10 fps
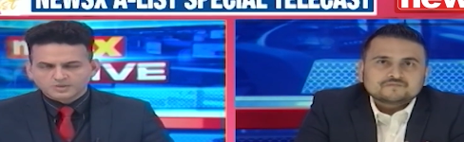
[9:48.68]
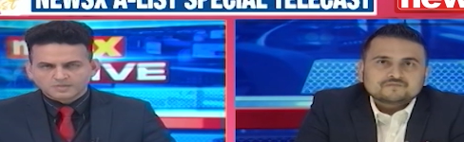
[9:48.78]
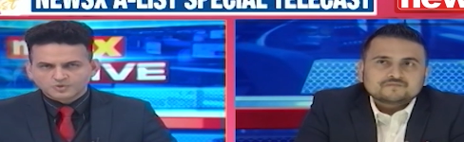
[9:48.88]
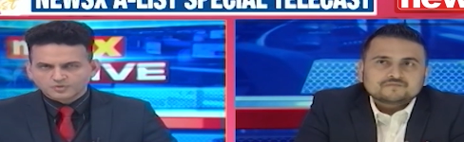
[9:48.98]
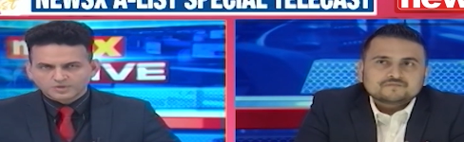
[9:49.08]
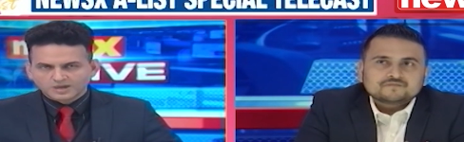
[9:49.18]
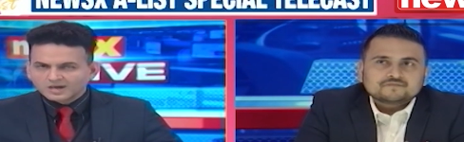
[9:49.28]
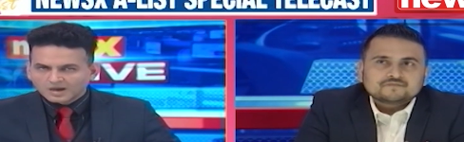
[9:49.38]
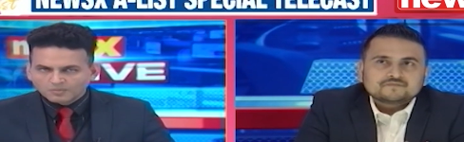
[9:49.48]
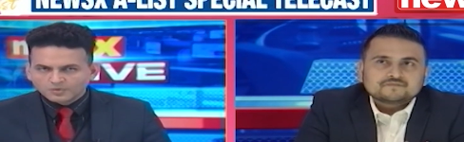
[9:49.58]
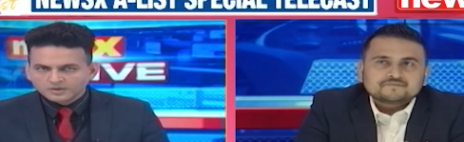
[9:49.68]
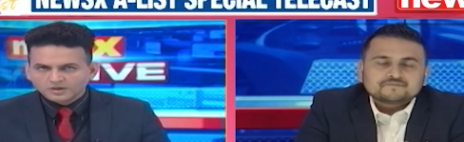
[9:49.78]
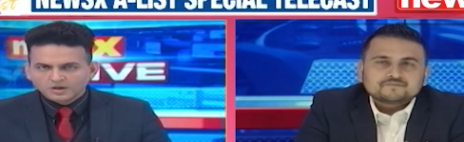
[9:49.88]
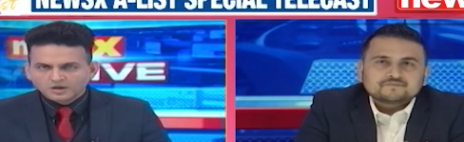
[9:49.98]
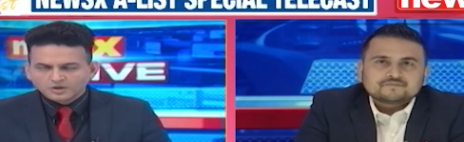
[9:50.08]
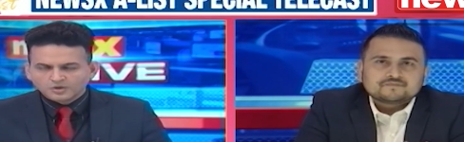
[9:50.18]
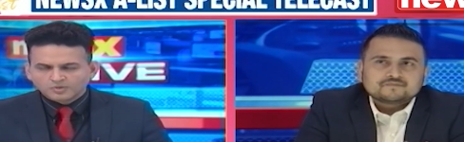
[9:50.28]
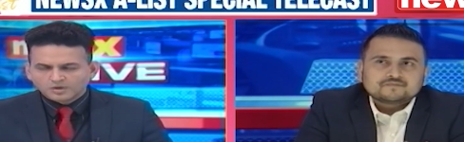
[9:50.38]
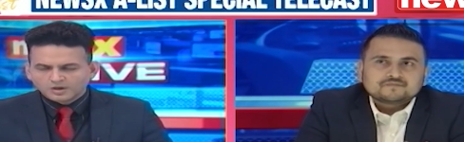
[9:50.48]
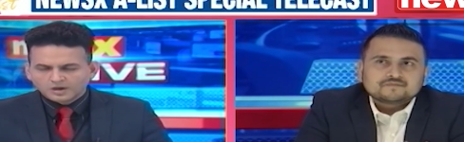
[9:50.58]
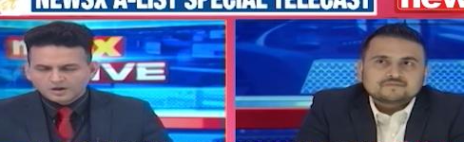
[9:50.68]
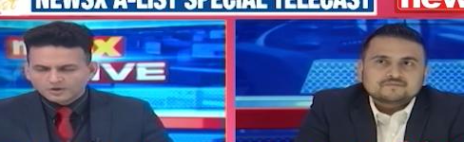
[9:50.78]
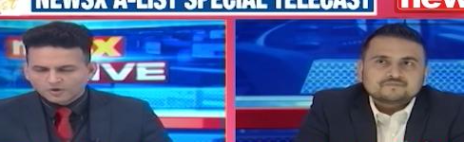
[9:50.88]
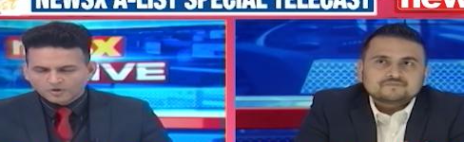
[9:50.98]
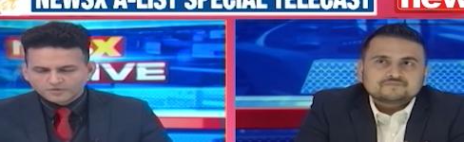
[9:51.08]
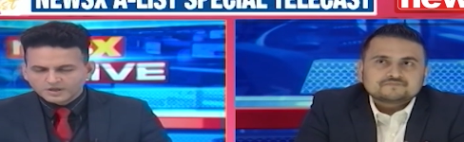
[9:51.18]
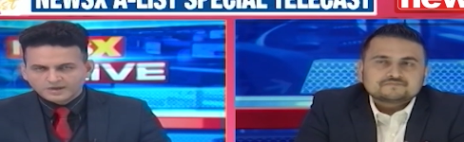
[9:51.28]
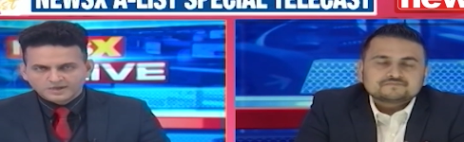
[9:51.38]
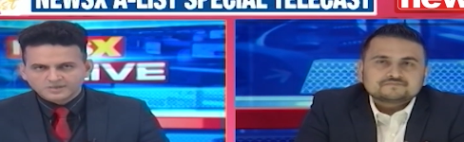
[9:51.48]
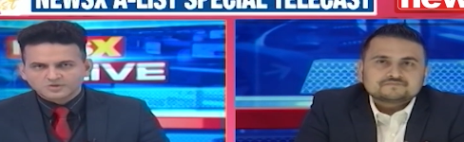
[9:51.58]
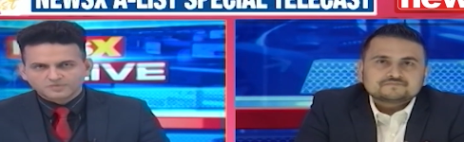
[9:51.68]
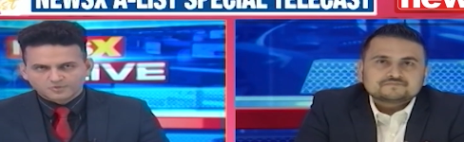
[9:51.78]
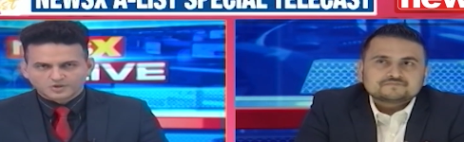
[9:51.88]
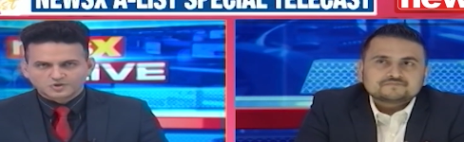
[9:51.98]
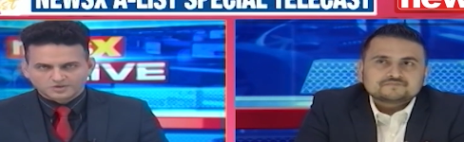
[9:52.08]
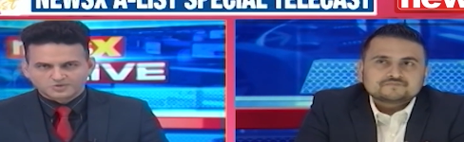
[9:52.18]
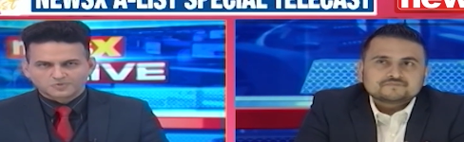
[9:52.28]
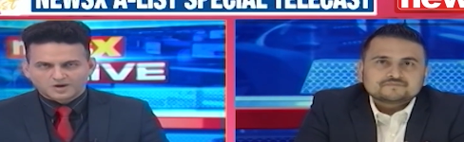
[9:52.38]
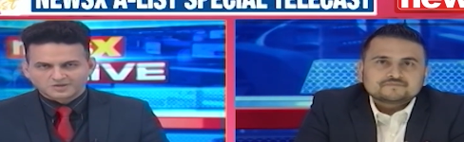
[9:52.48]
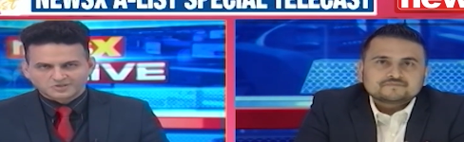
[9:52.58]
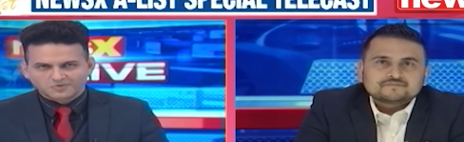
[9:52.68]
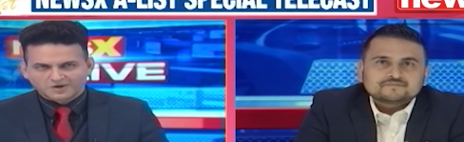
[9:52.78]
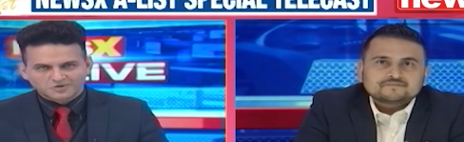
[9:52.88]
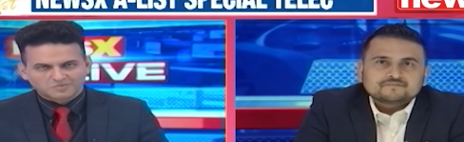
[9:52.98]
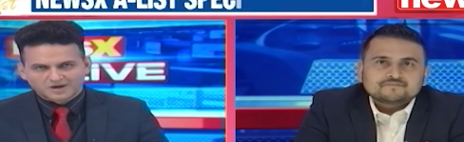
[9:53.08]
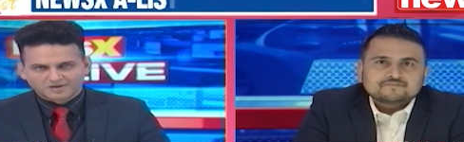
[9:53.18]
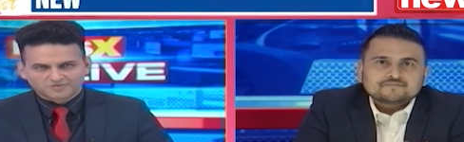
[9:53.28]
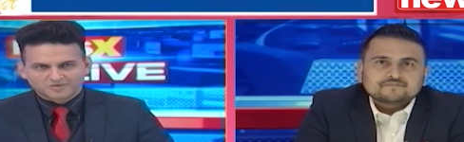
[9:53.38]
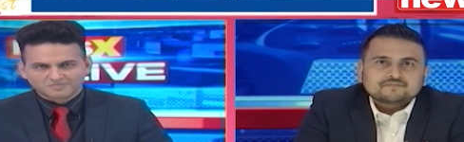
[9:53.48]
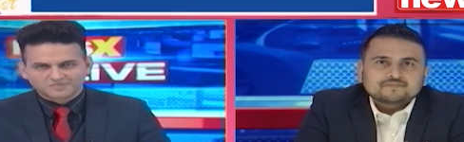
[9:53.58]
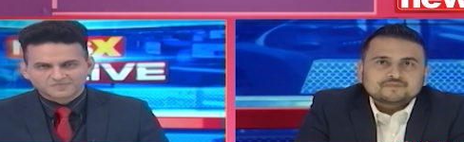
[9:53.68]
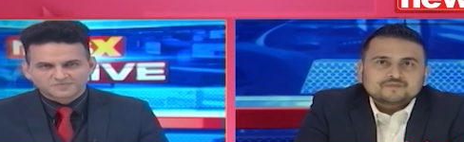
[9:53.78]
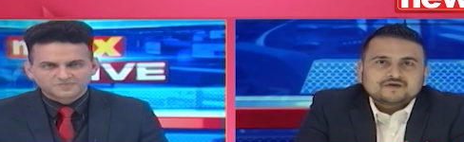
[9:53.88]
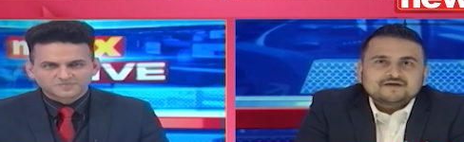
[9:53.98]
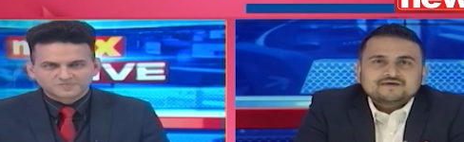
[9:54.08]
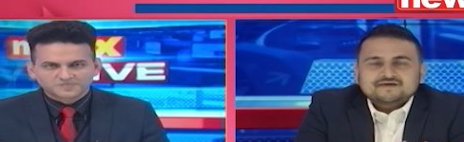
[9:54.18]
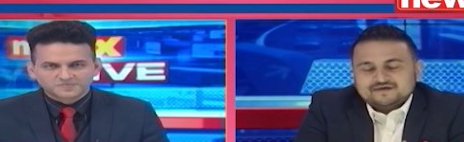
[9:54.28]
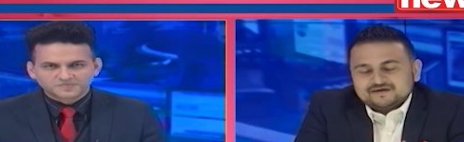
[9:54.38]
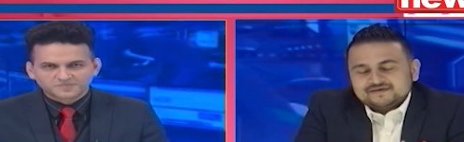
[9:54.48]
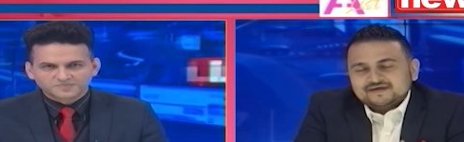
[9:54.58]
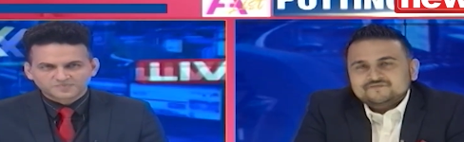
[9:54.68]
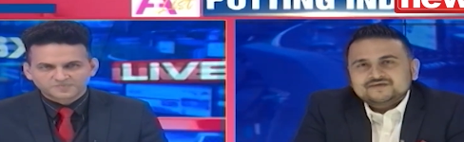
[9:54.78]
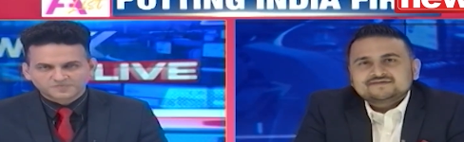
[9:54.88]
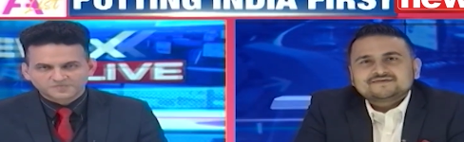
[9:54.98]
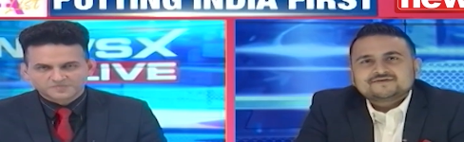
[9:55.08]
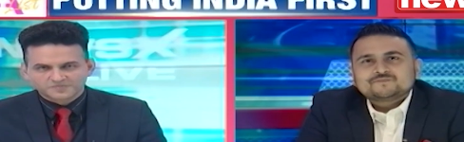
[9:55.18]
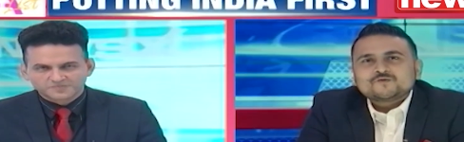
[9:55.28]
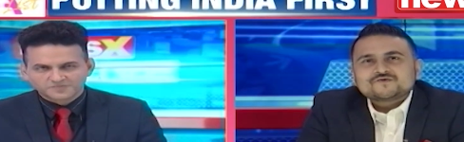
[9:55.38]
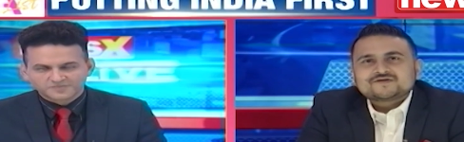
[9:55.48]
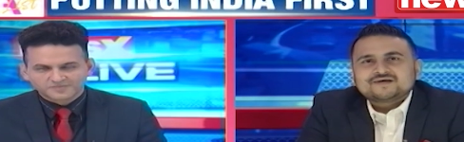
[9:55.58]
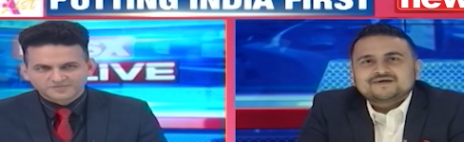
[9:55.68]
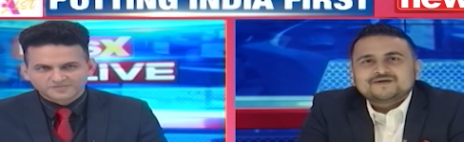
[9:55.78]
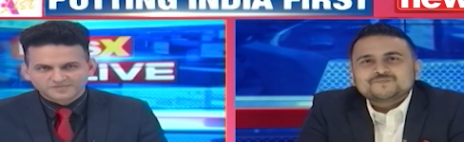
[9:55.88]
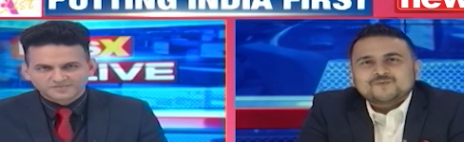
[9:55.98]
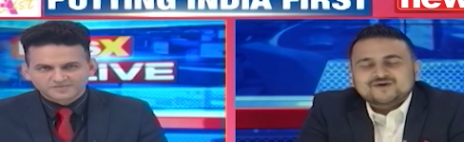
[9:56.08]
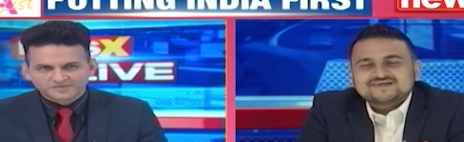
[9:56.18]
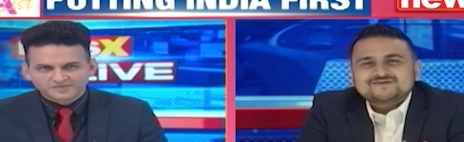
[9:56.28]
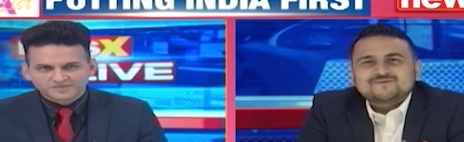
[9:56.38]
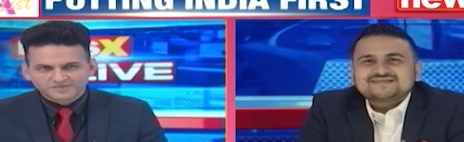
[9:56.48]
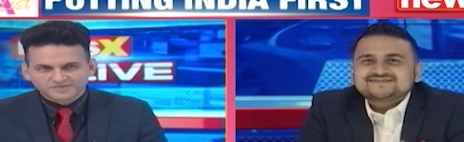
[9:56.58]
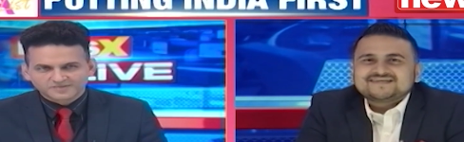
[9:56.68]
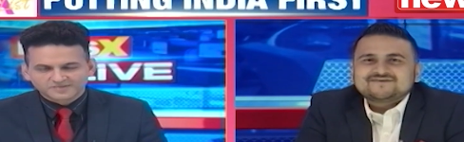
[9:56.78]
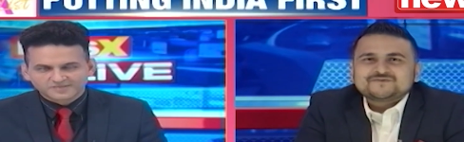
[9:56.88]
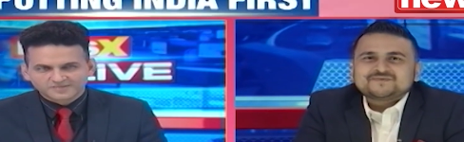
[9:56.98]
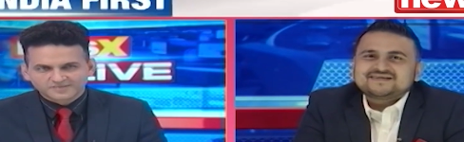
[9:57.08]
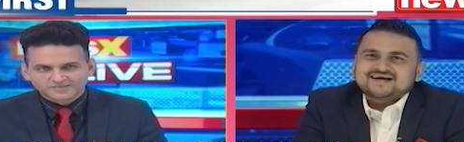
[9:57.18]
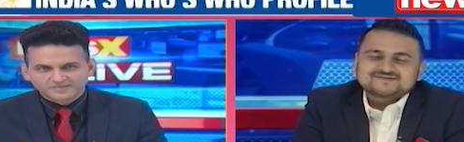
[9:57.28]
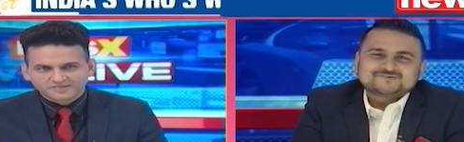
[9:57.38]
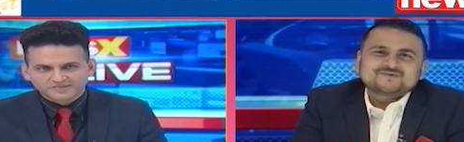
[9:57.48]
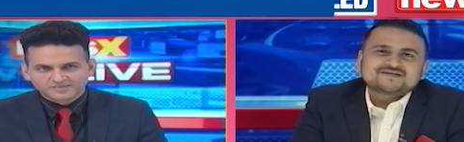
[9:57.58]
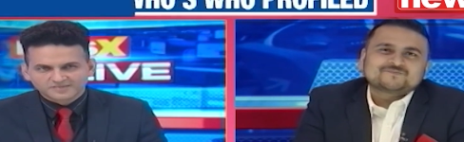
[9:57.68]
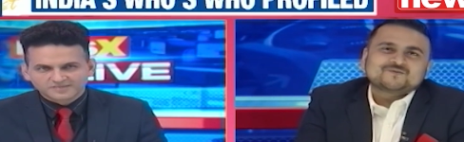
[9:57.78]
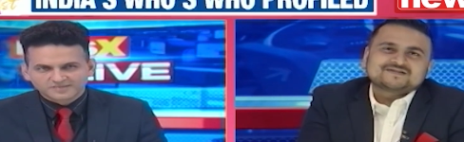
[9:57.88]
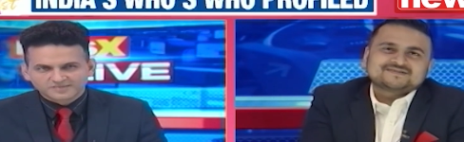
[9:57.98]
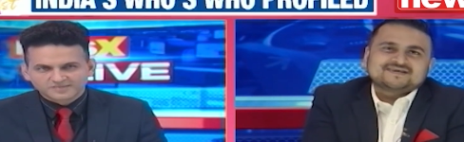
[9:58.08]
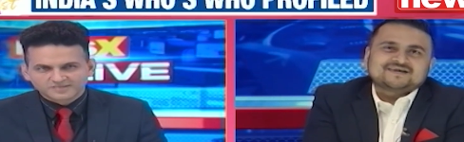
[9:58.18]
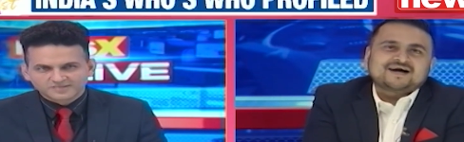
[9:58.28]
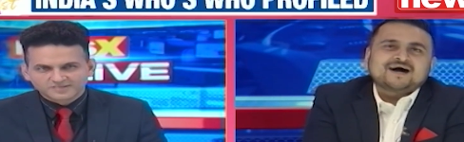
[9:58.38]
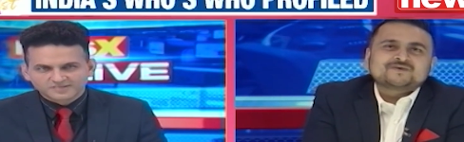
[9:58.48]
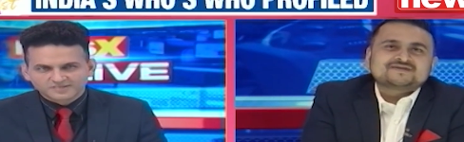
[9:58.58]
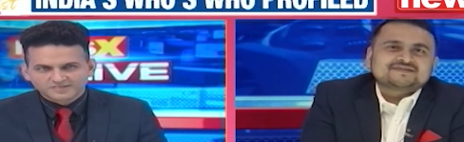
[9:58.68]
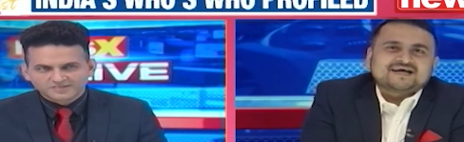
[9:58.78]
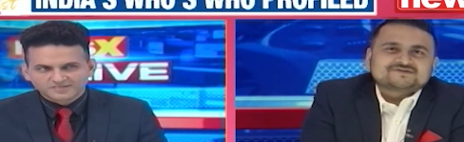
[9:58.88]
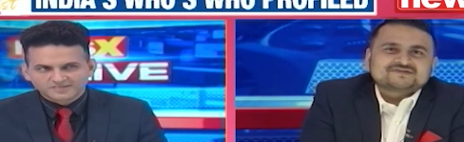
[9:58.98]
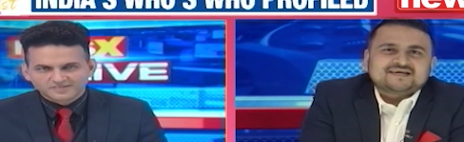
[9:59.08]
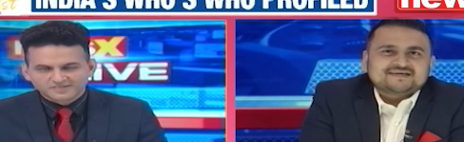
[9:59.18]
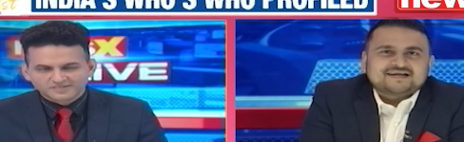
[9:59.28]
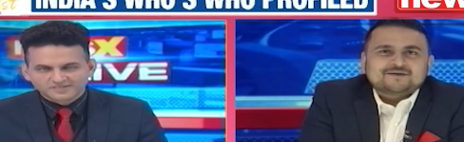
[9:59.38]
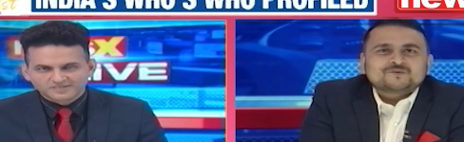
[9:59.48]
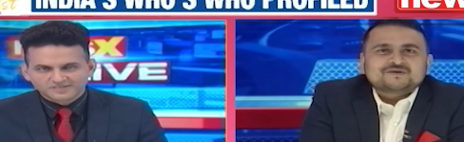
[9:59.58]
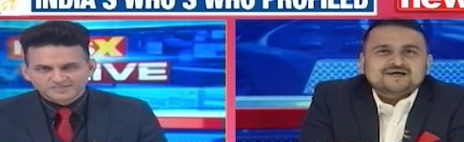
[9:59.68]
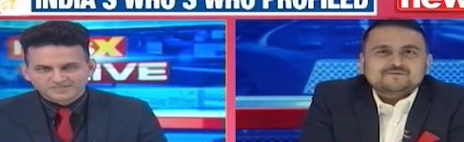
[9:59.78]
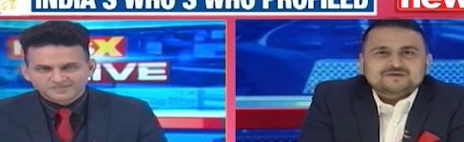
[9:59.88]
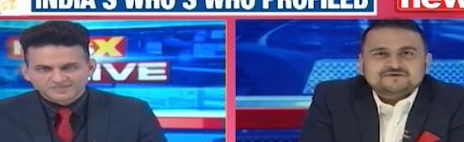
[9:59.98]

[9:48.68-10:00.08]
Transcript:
Speaker 1: I'm sure they come with, you know, a laundry list of questions to ask you and your platform.
Speaker 2: Yeah, Vineet, the most important question everybody asked to us was, how does a natural and a lab-grown diamond